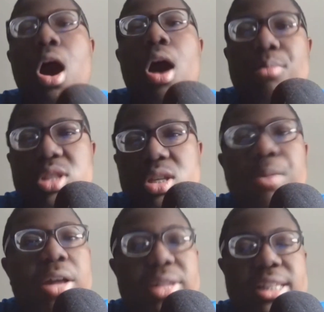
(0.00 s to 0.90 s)
comments
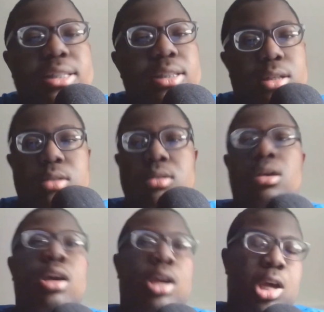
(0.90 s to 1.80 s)
about this.
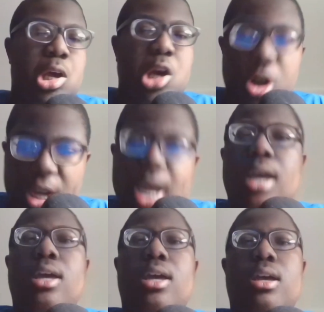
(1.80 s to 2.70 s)

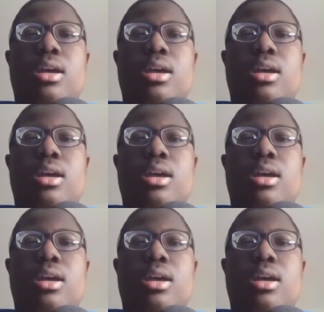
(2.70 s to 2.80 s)
Okay?